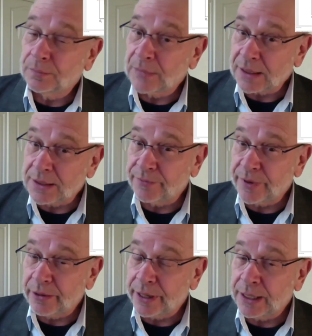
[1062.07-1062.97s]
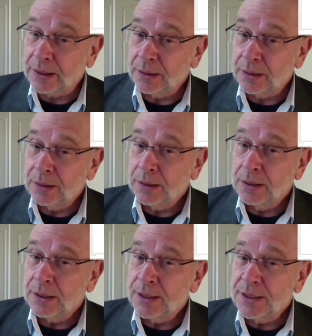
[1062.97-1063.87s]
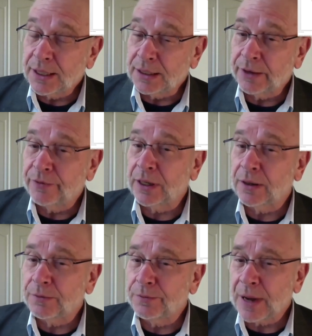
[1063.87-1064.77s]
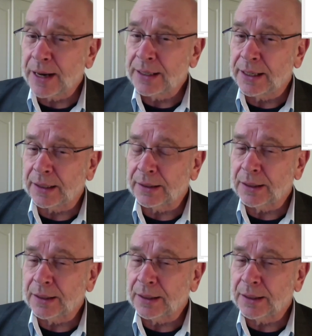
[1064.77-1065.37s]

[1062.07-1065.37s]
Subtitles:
That's a very significant finding.